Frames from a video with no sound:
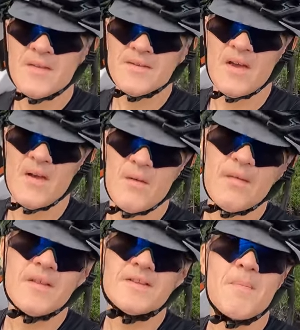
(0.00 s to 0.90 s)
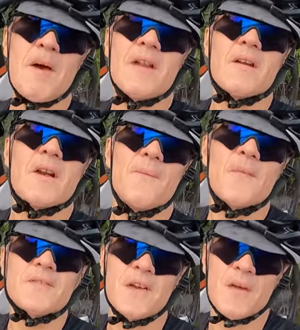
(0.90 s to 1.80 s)
So step out of your
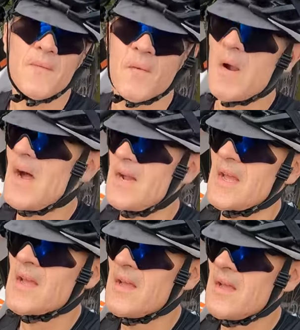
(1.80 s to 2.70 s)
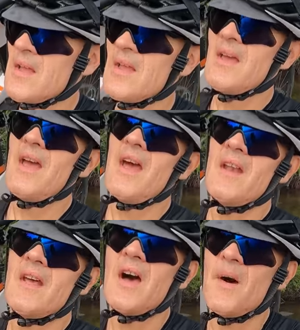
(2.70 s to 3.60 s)
comfort zone for riding
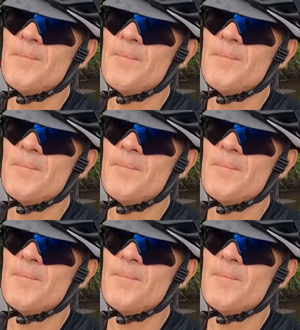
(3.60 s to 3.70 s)
and